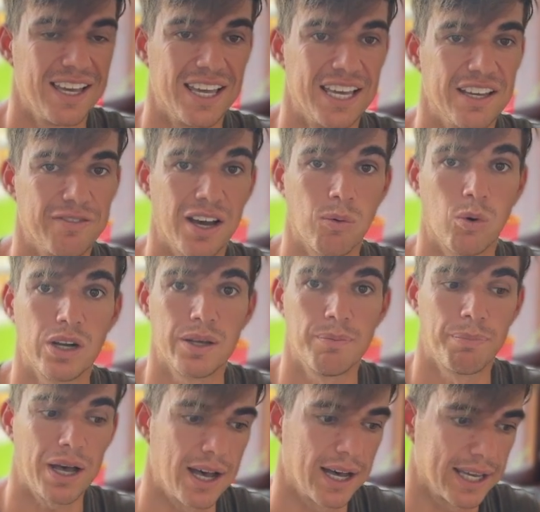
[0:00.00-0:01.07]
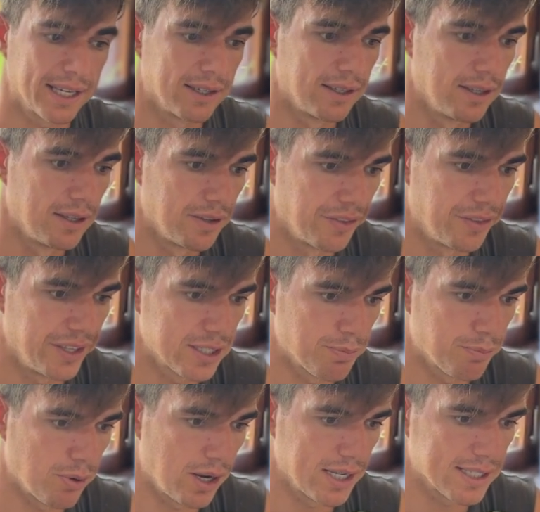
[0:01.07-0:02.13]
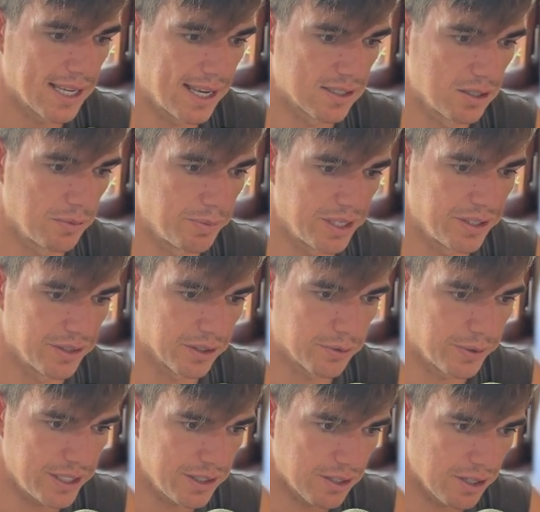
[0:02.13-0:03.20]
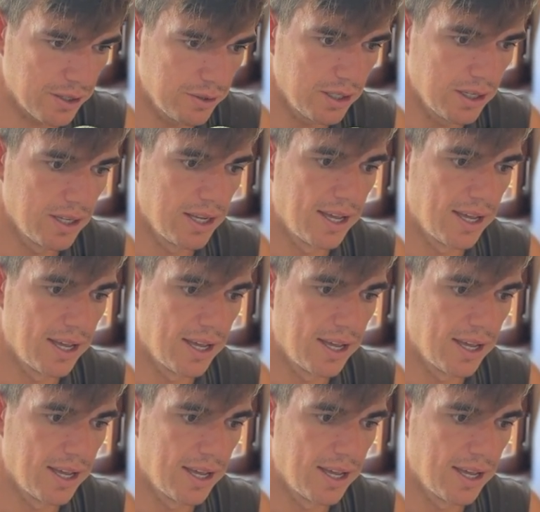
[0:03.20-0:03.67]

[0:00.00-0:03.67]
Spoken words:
If I want to buy, this price has to be in the green zone,